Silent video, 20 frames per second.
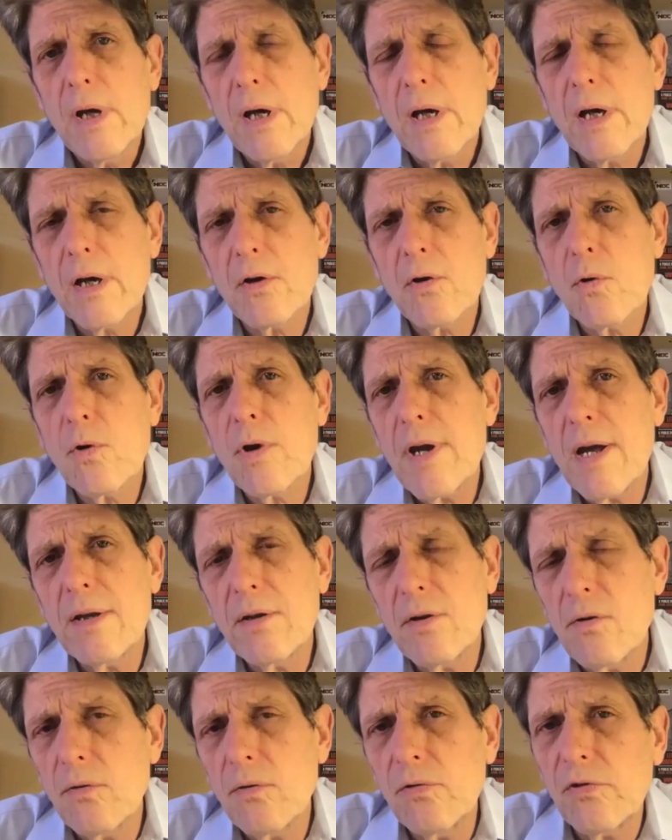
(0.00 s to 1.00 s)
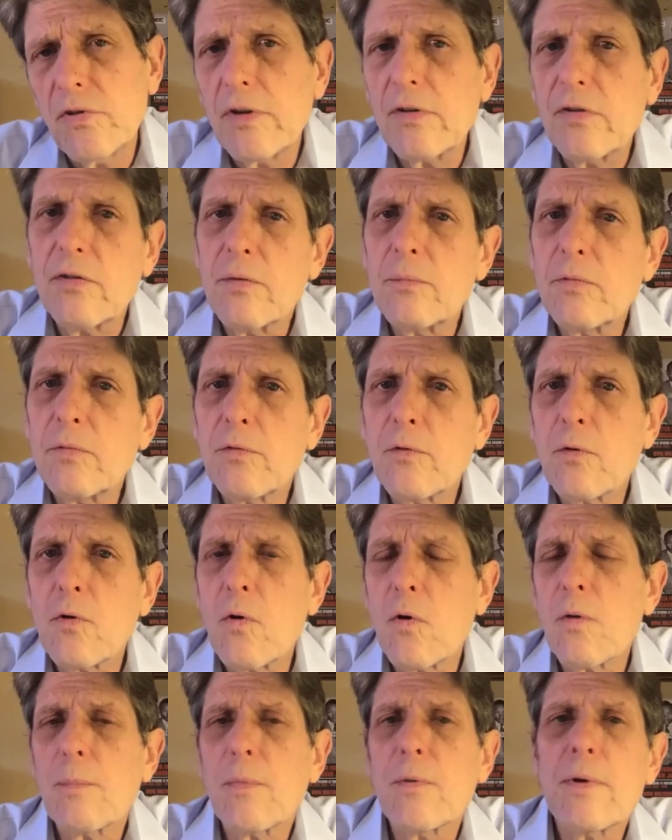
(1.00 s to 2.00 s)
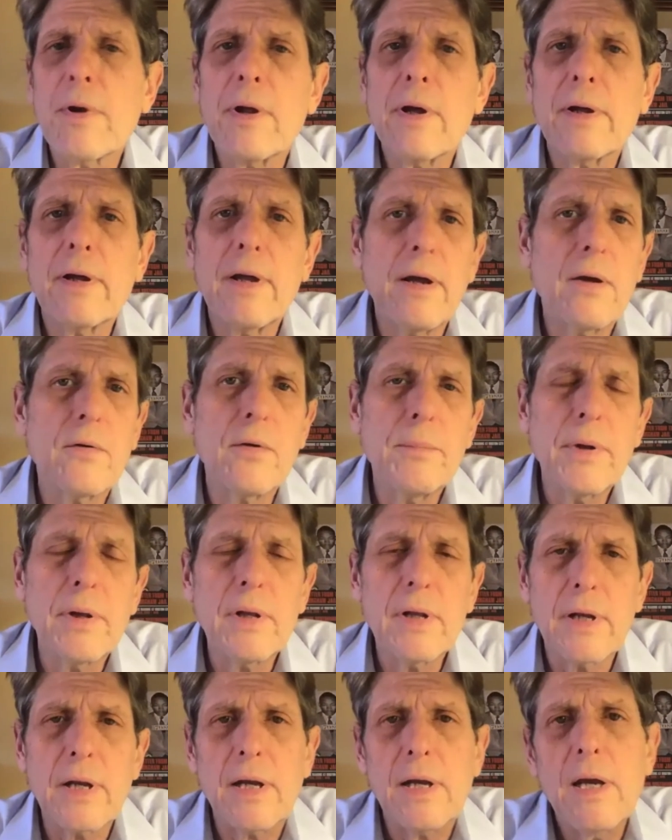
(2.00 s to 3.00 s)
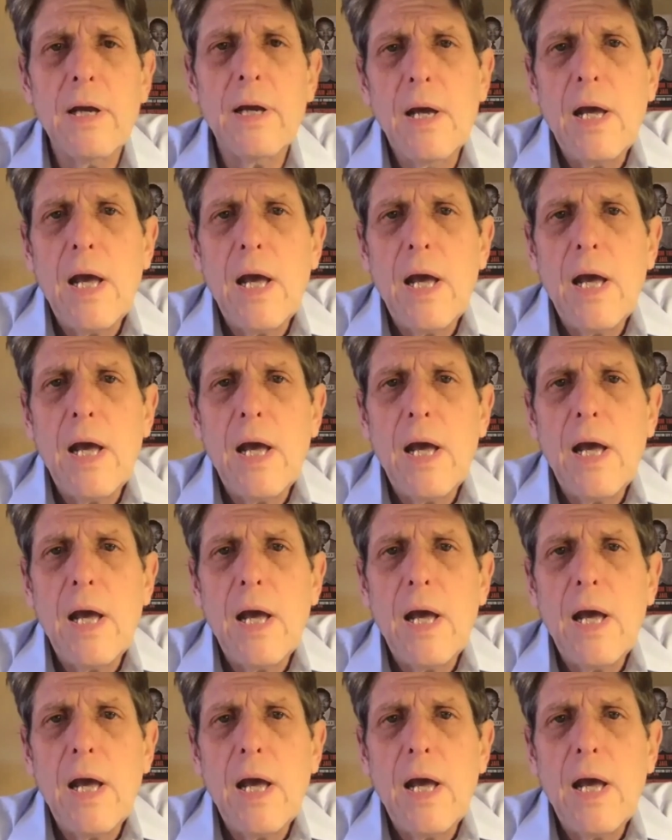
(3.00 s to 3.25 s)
create new systems for corporate accountability.